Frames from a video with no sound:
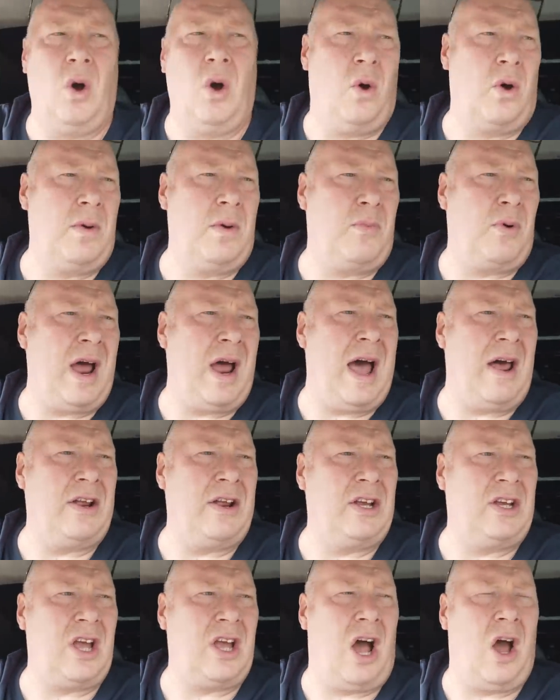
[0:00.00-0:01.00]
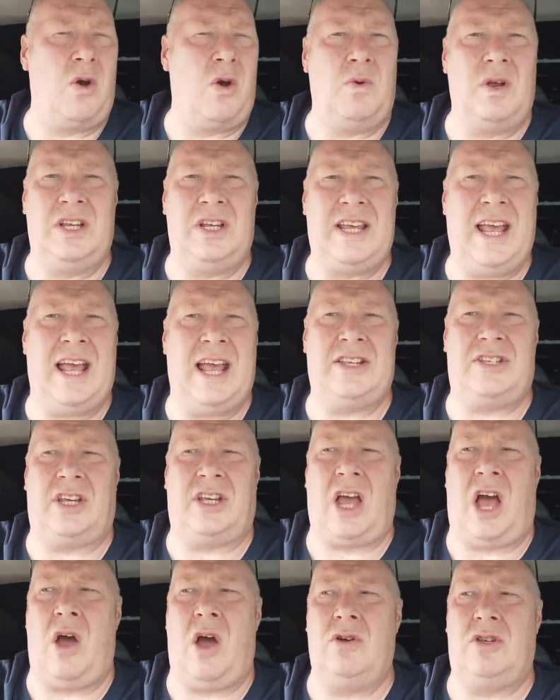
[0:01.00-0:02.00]
Gordon Brown and co
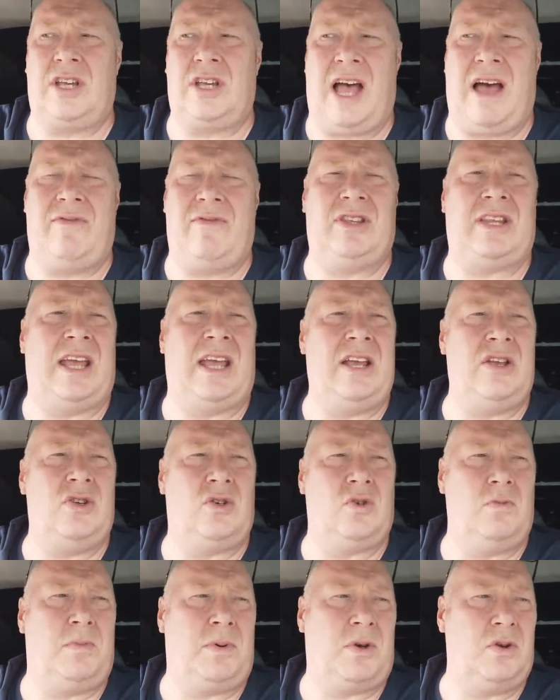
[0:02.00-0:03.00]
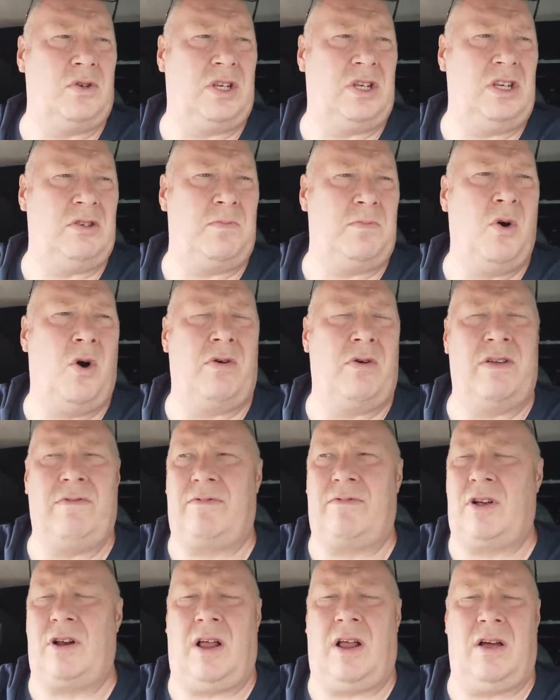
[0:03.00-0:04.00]
years ago, to have a diesel because it's more
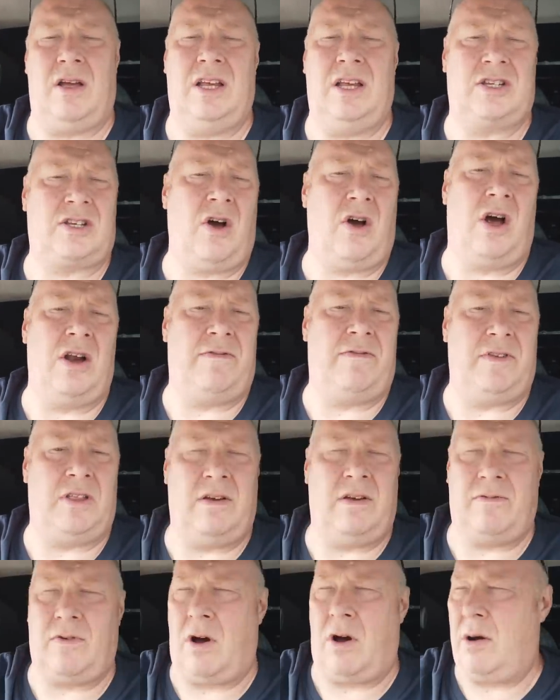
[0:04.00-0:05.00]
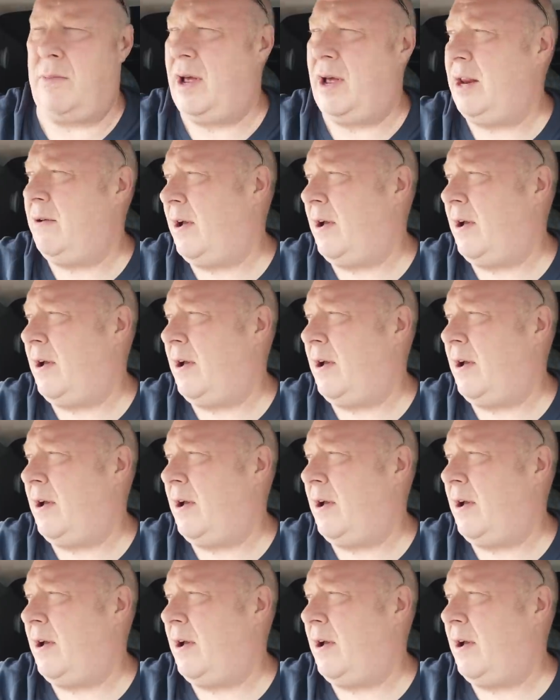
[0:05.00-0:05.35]
in it's kind of for the environment.